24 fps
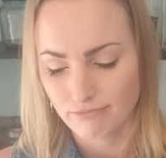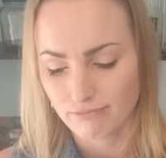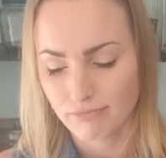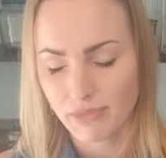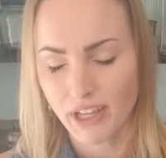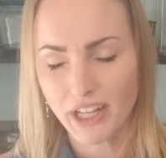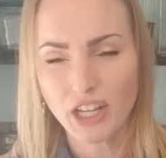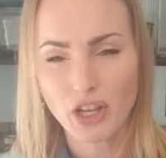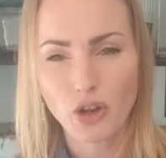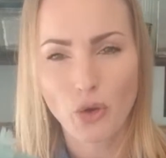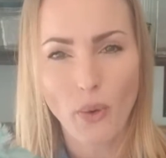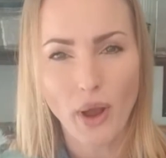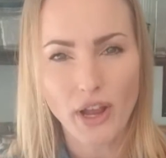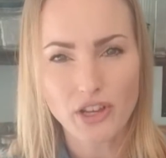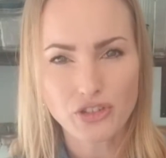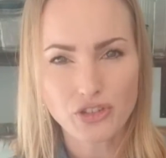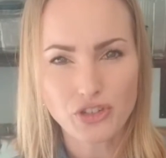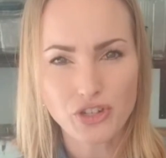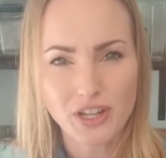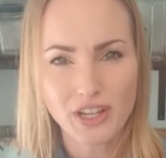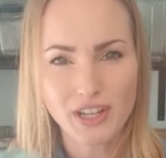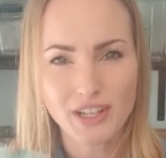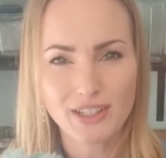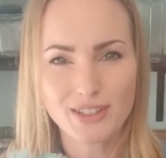any
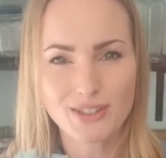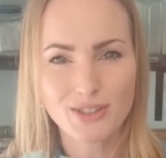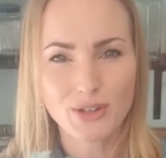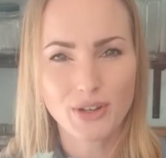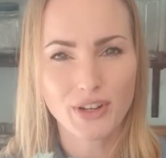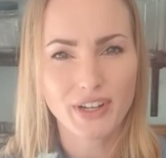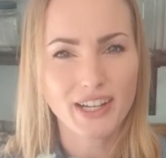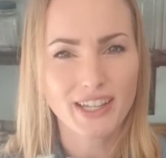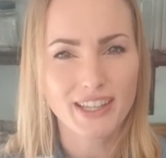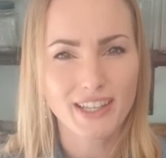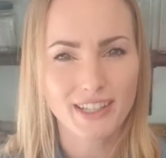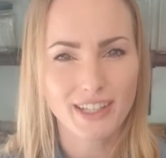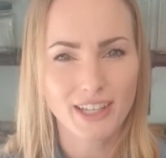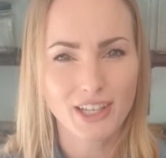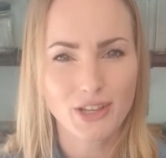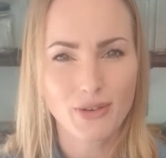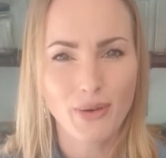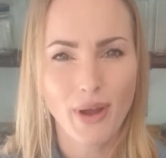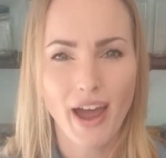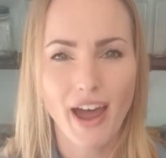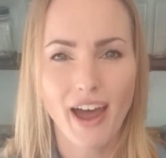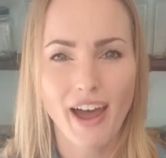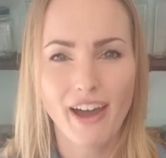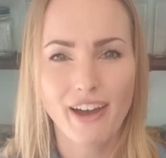questions or anything that you
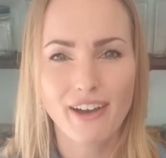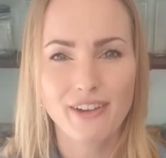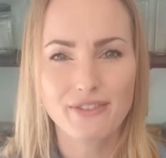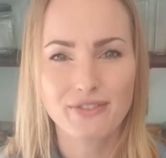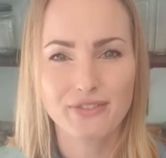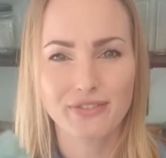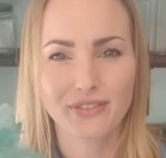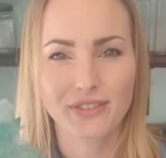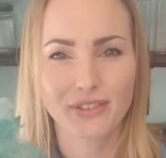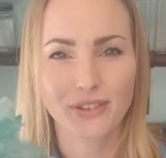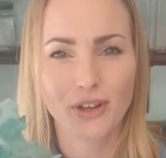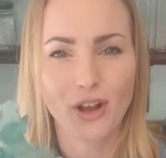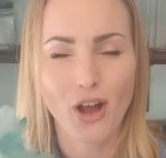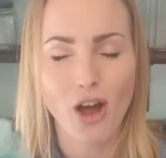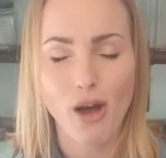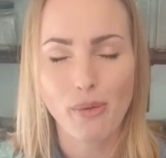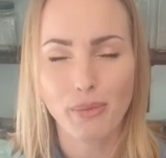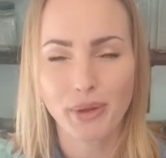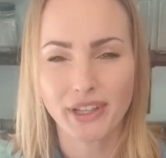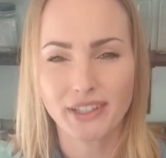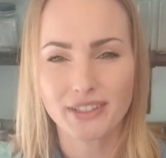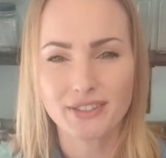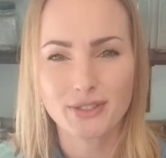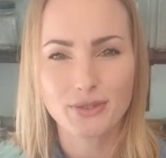have,
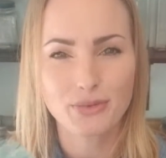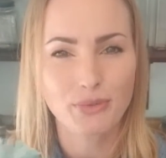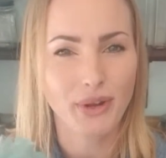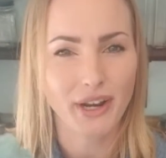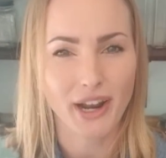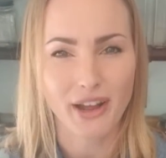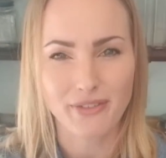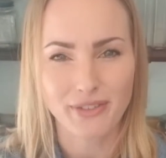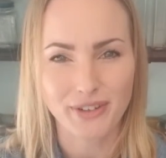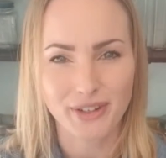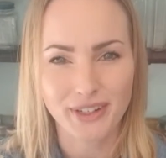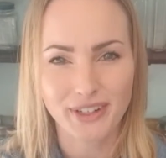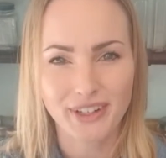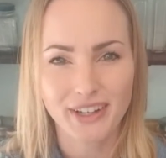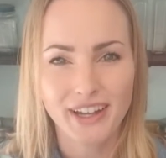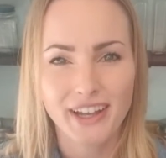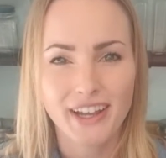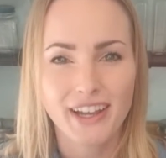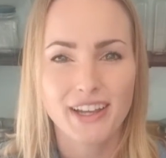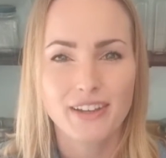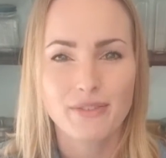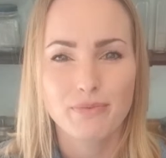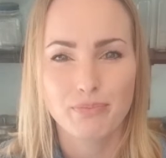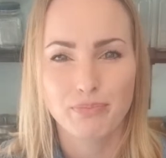comments, whatever,
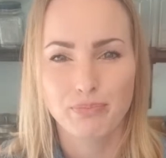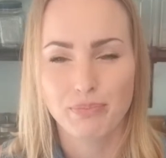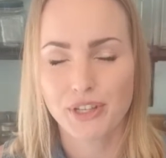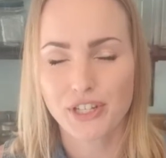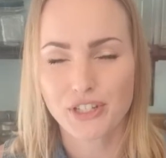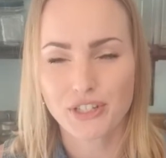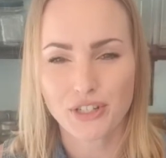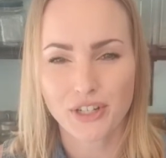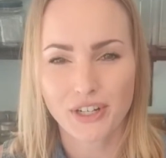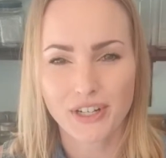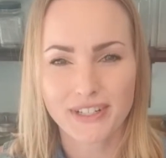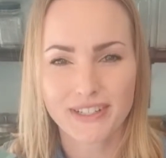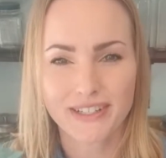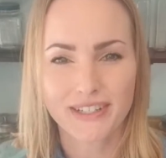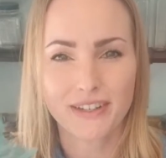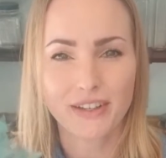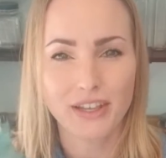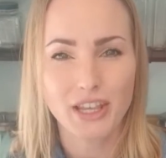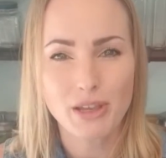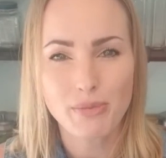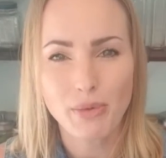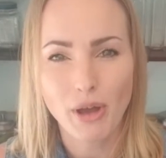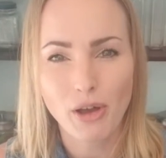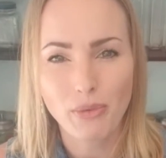be sure
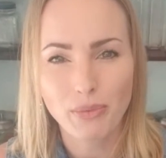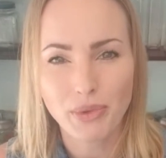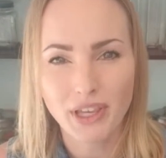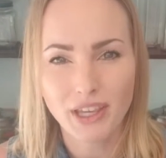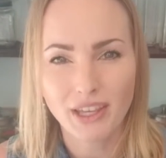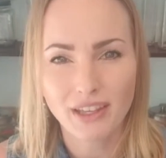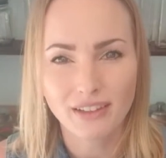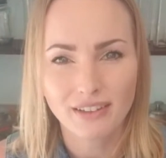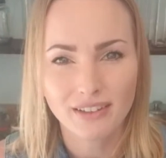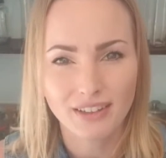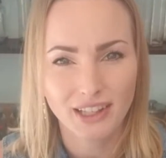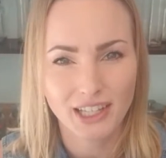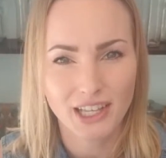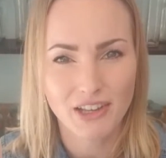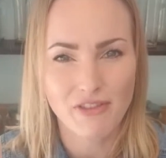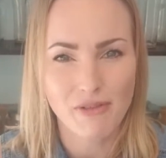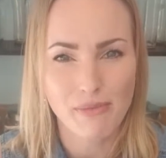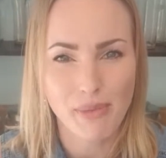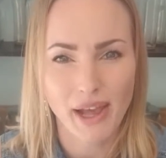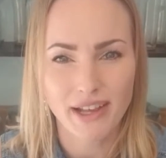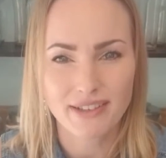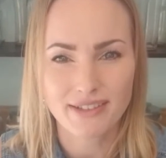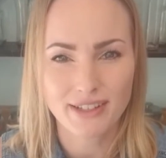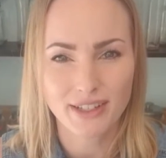to email me, leave a
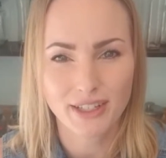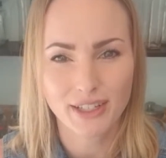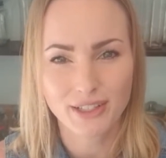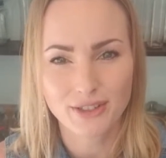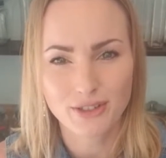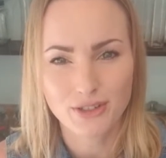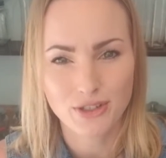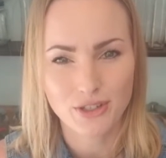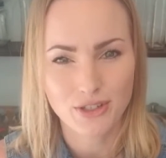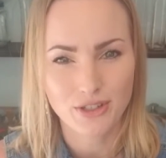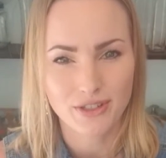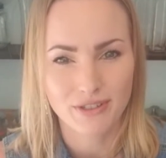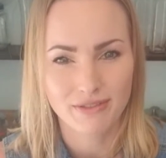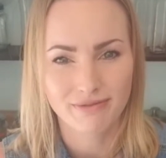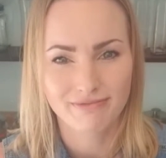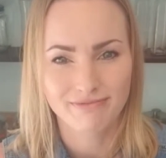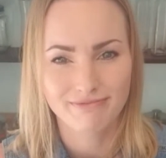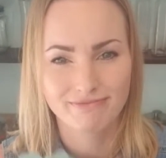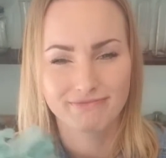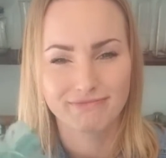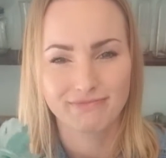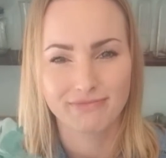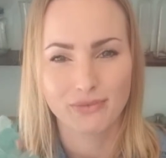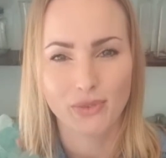message,
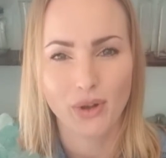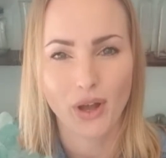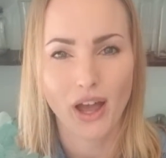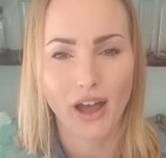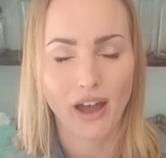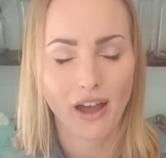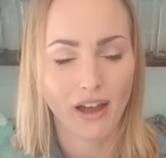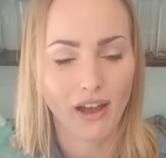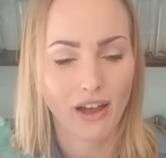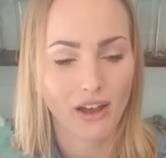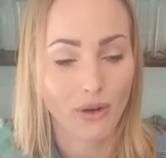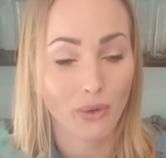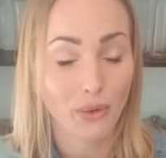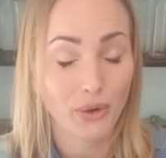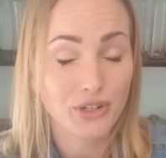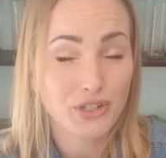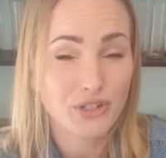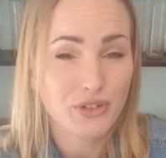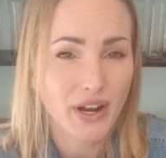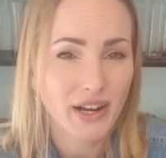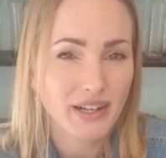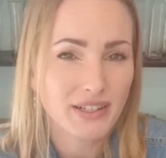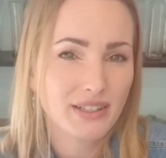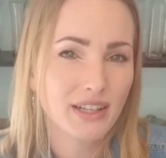or
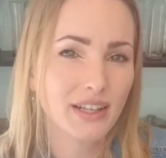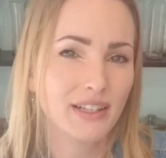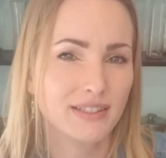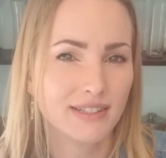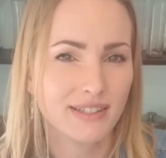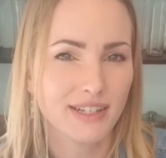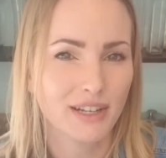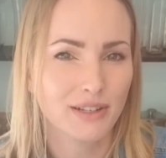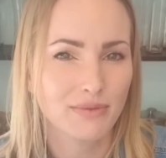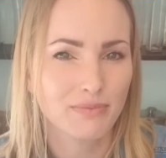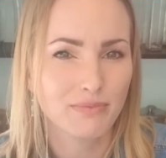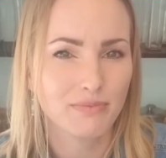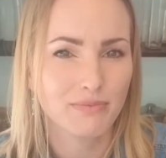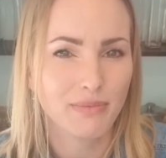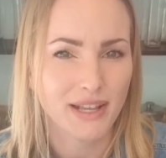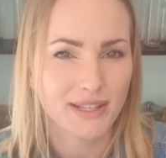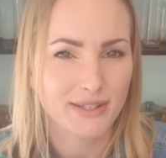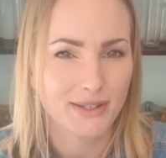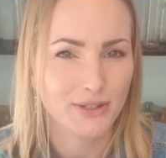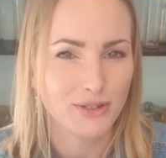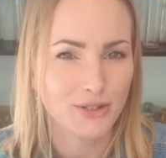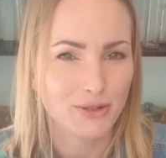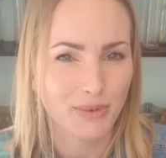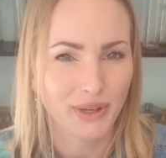direct instant message